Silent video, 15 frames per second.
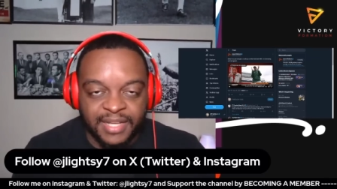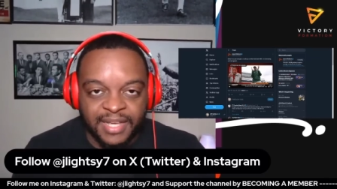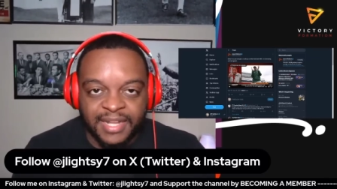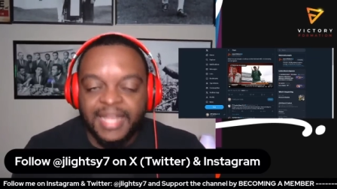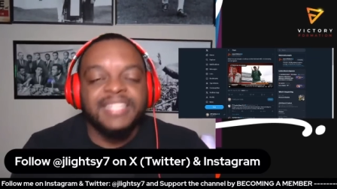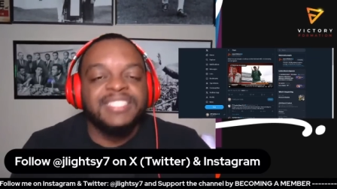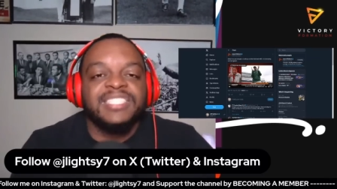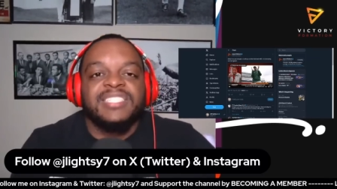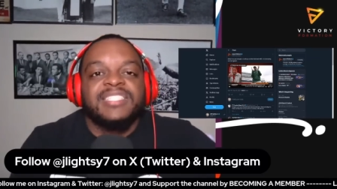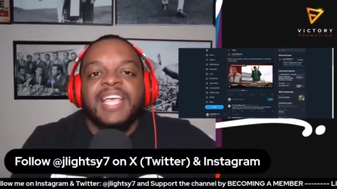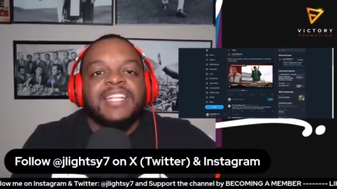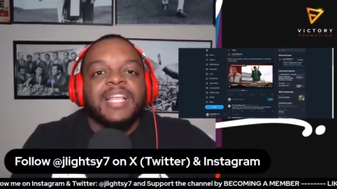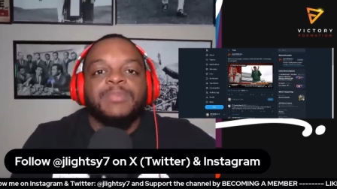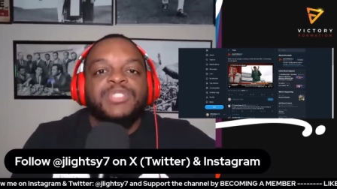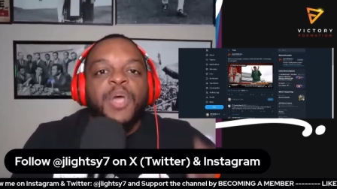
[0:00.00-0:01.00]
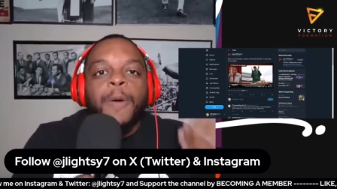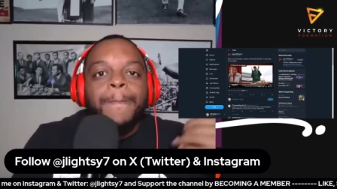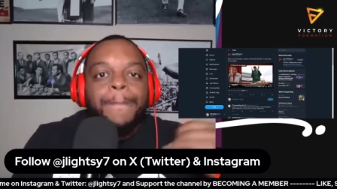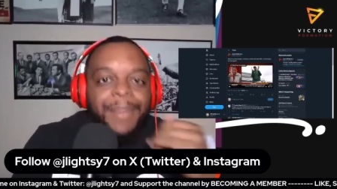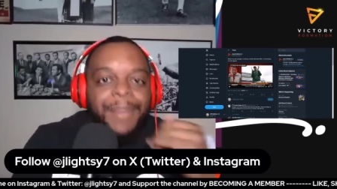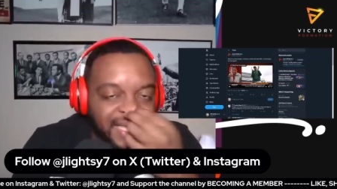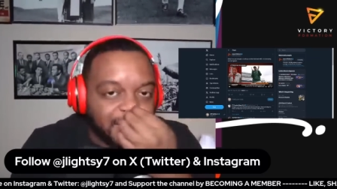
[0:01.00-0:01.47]
They didn't just think they was going to
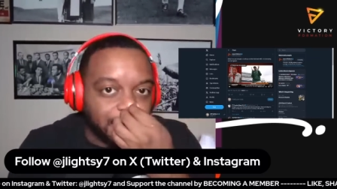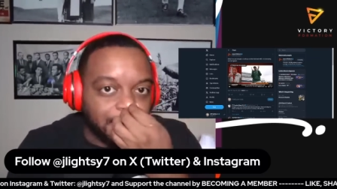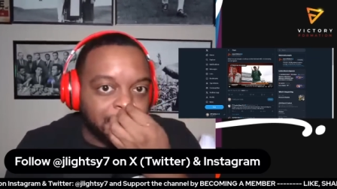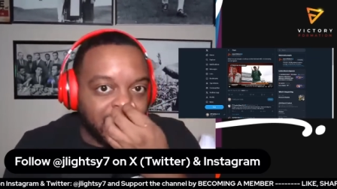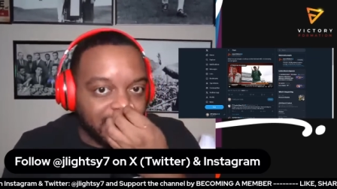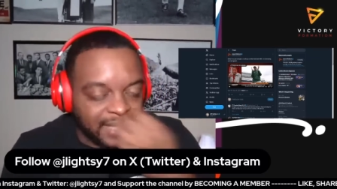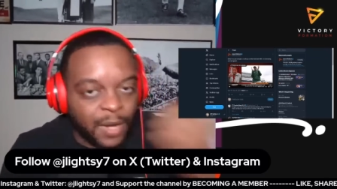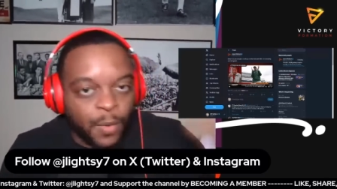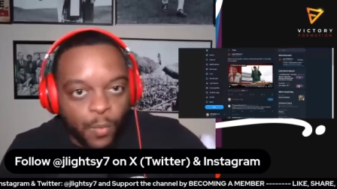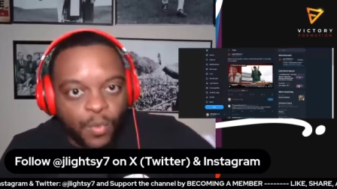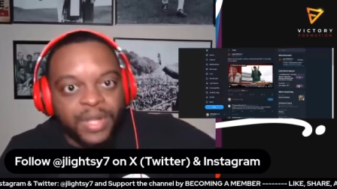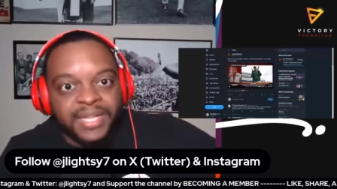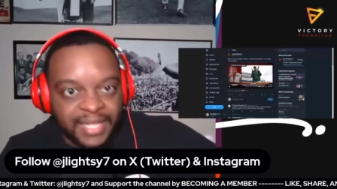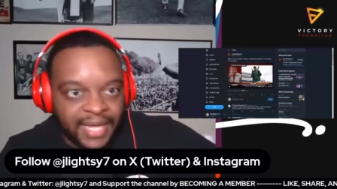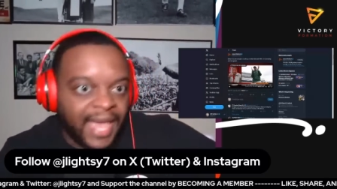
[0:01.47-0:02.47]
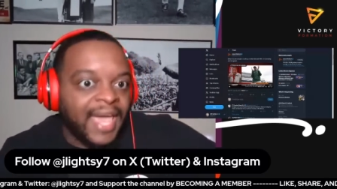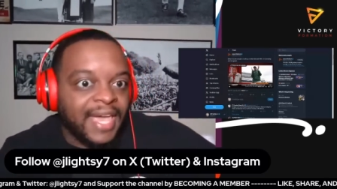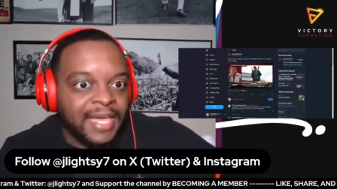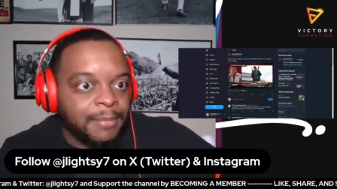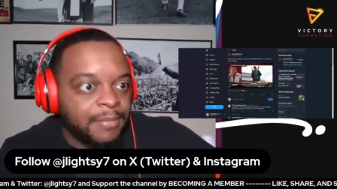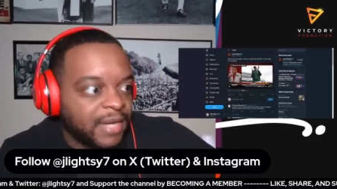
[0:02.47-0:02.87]
beat them. Like they won the game.